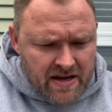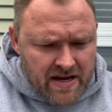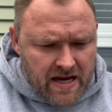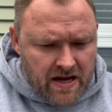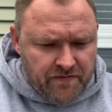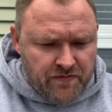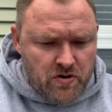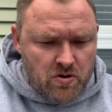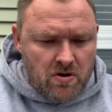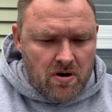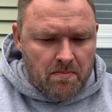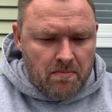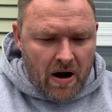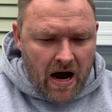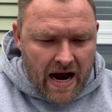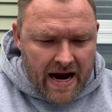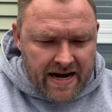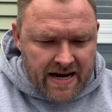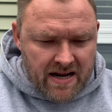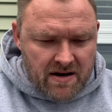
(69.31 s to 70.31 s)
If you
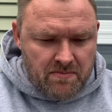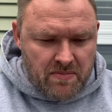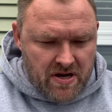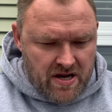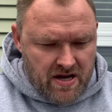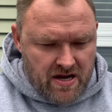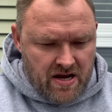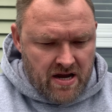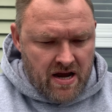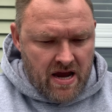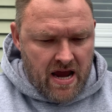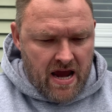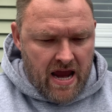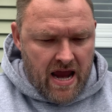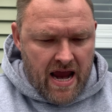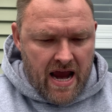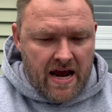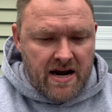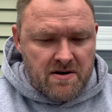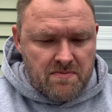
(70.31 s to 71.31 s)
abide in me
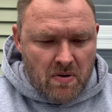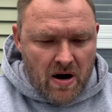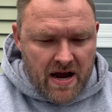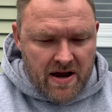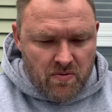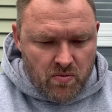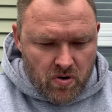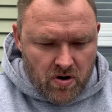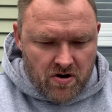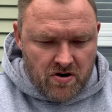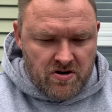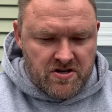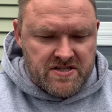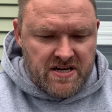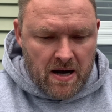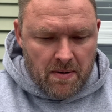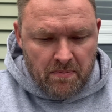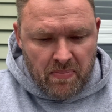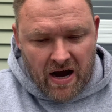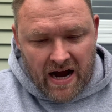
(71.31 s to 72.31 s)
and my words
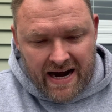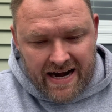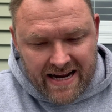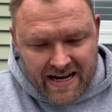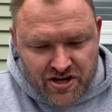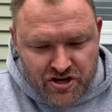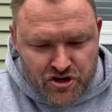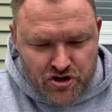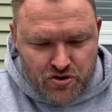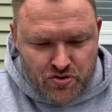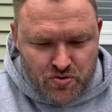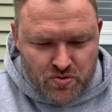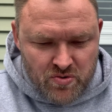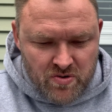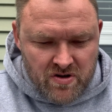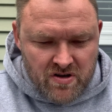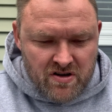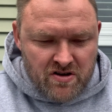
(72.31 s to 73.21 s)
abide in you,